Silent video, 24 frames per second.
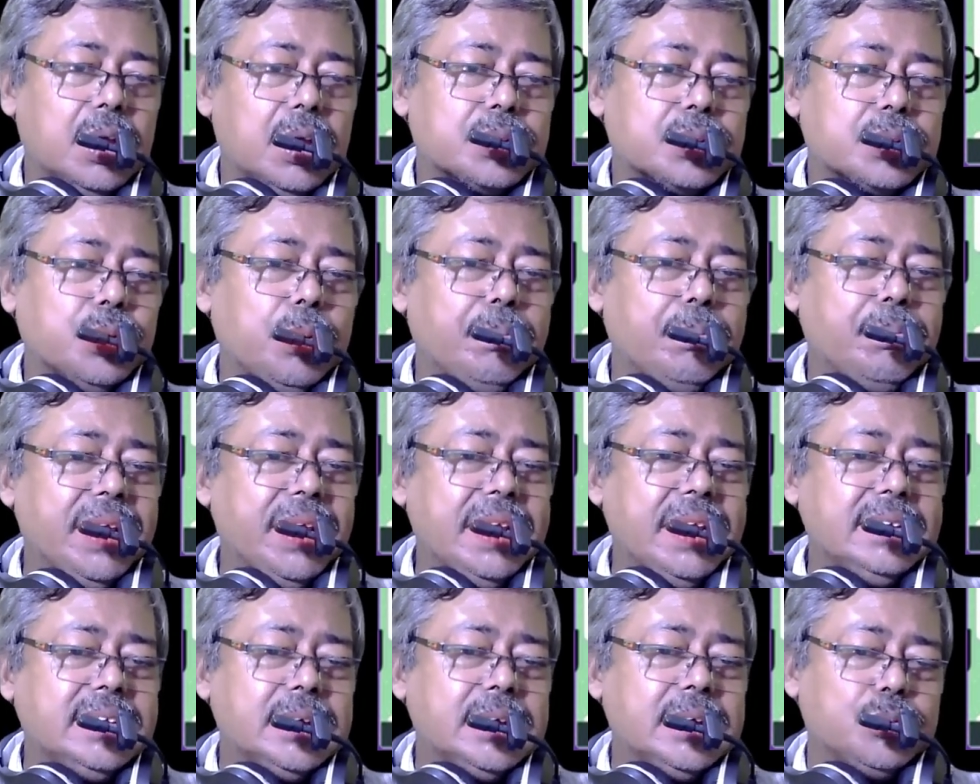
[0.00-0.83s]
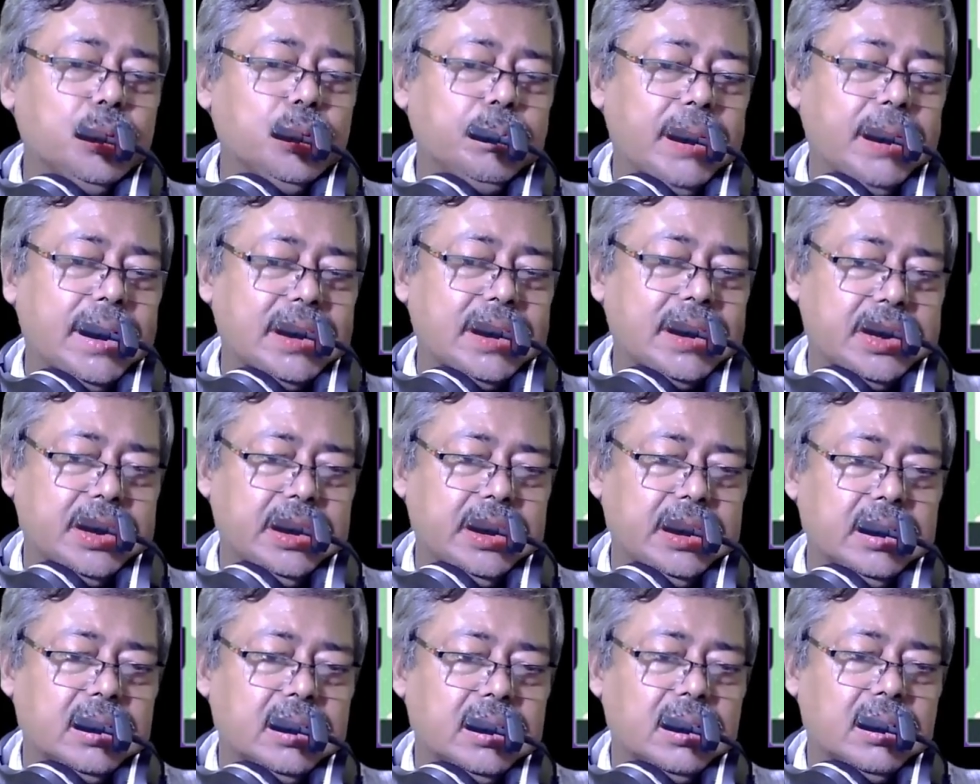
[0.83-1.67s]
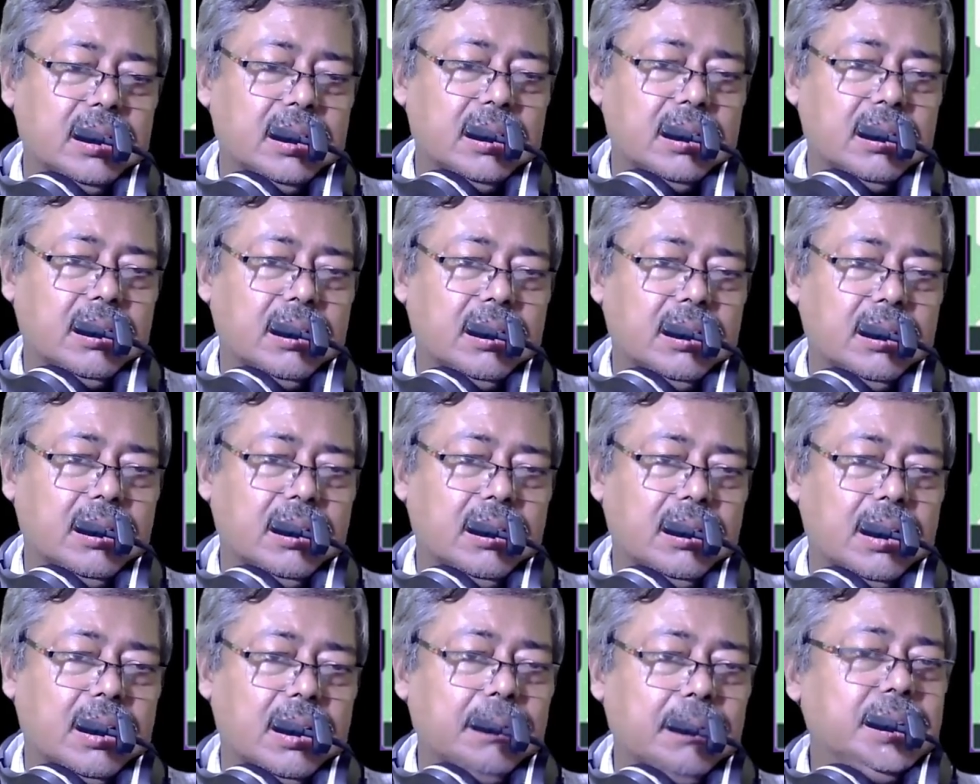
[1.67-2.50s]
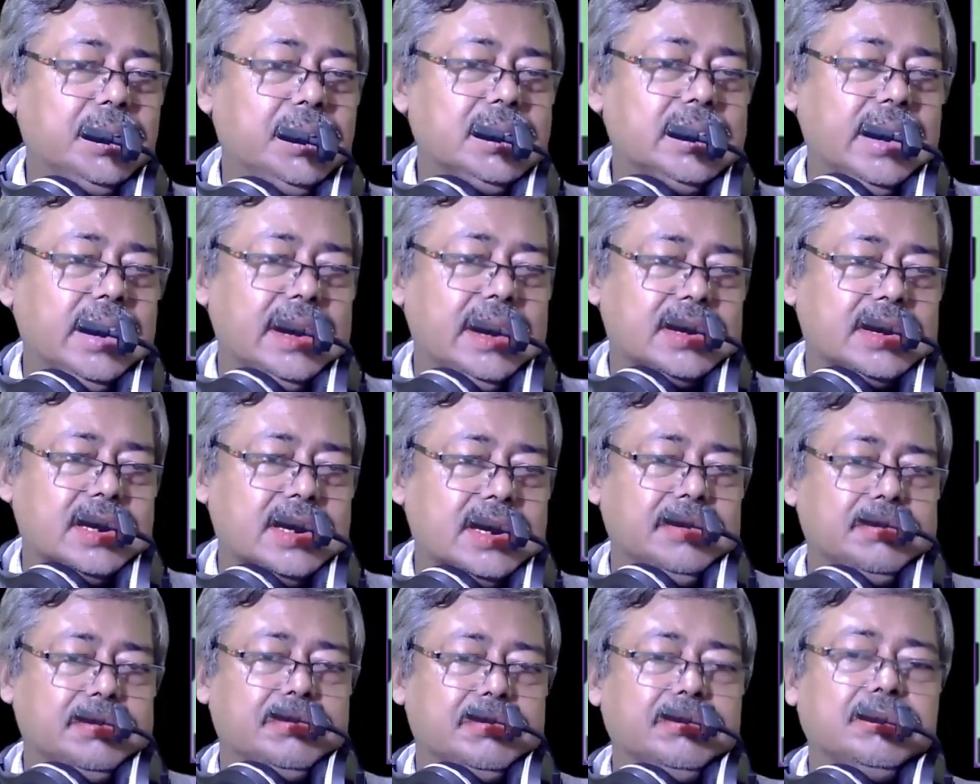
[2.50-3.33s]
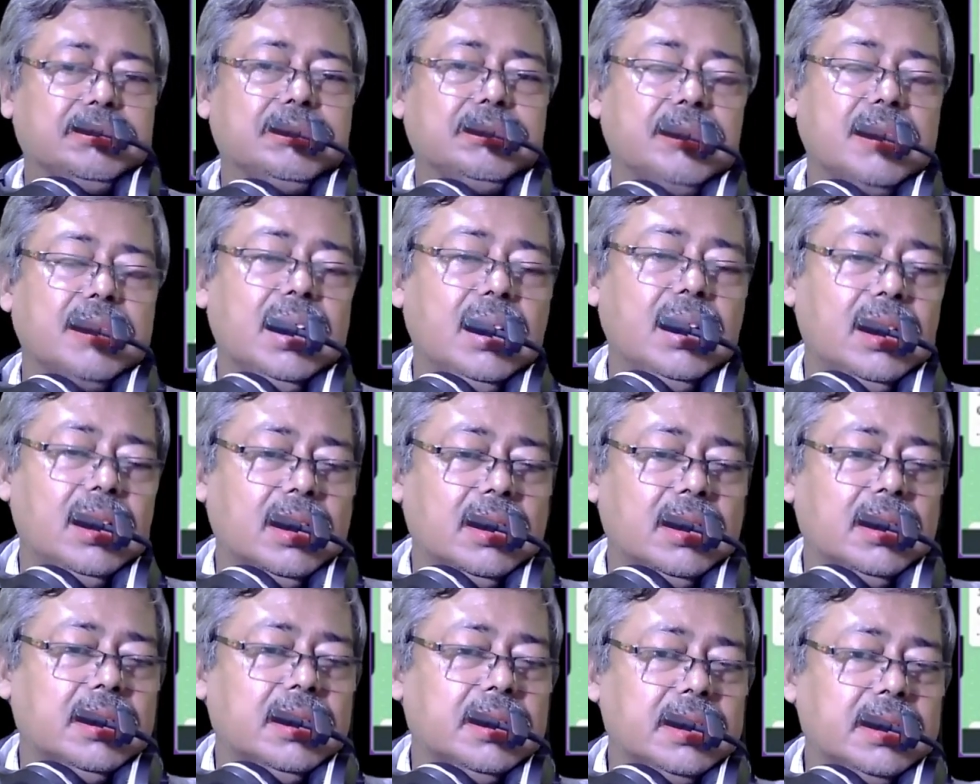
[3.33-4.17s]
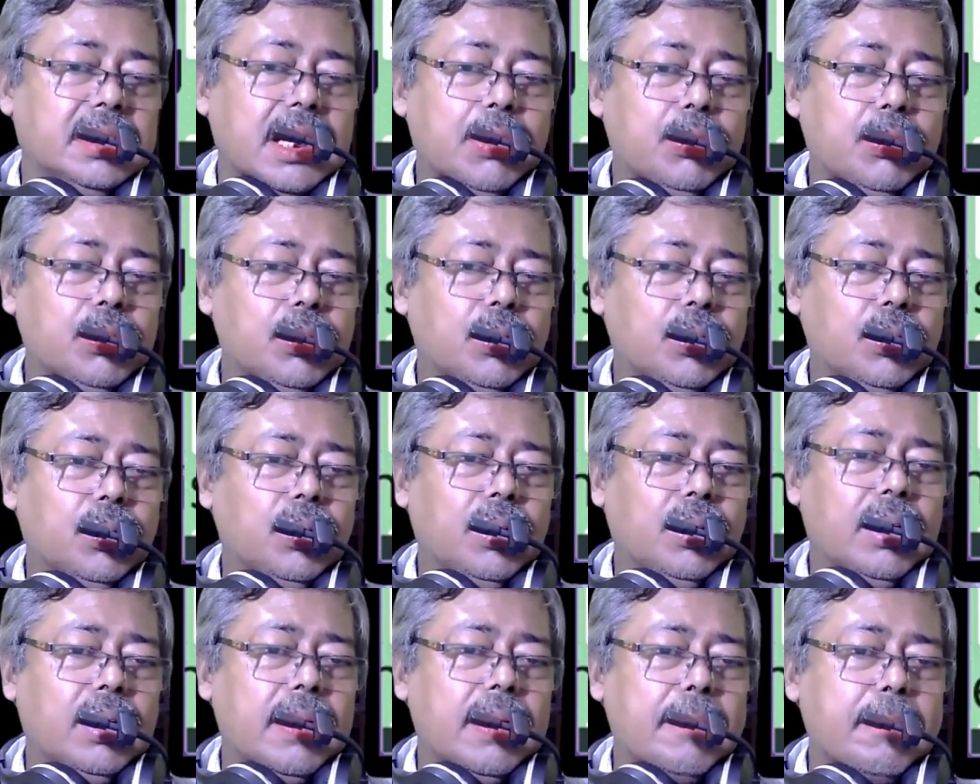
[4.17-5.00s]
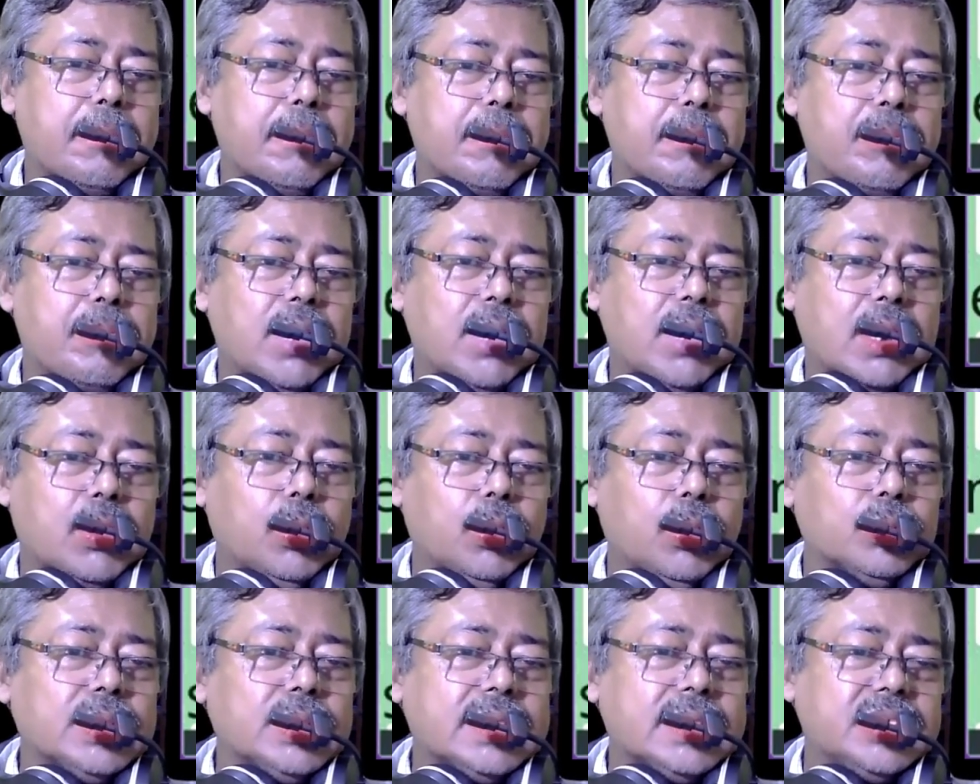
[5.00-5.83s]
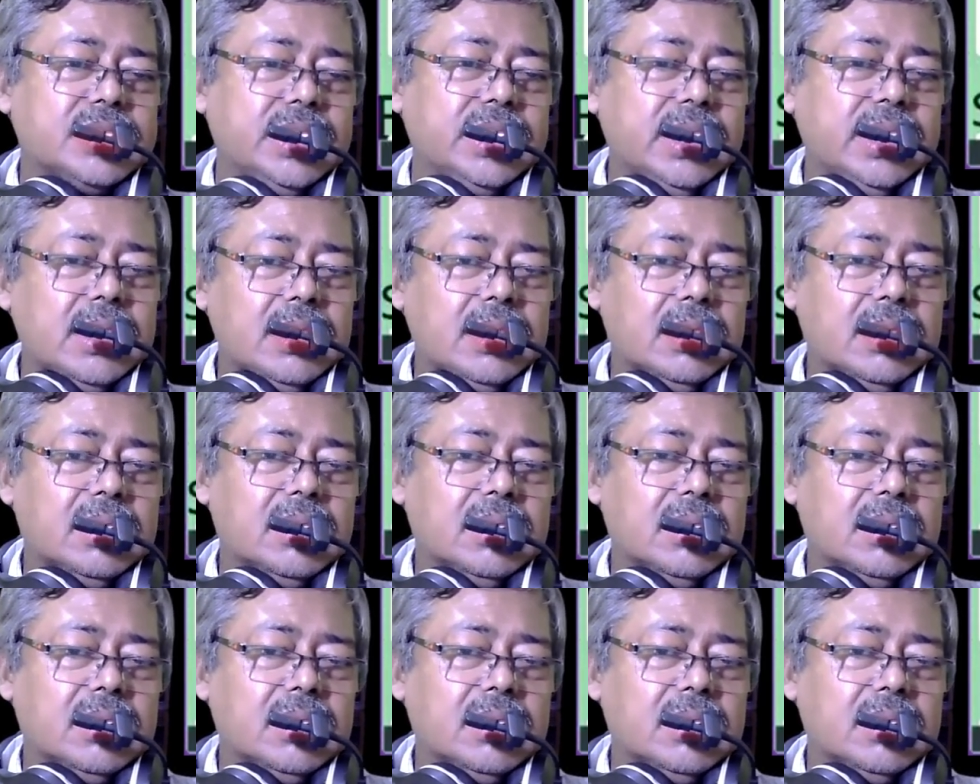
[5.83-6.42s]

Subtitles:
So B is a super key of this relation. Now the closure C